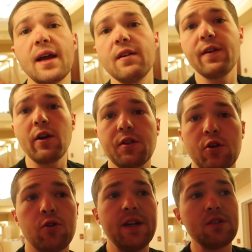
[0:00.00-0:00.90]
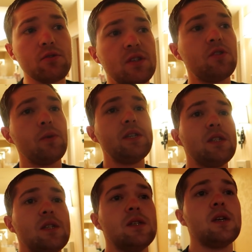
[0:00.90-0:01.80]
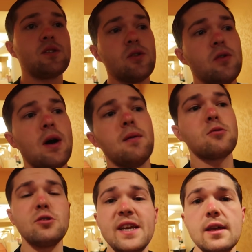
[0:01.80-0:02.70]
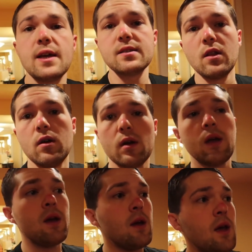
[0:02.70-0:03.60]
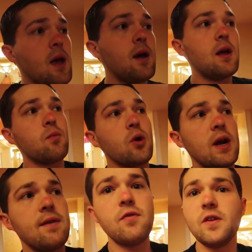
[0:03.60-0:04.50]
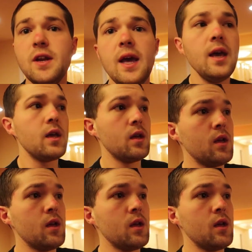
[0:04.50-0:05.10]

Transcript: They gotta figure out the credential situation, so I'm um, gonna take you guys along and we're gonna have a fun day.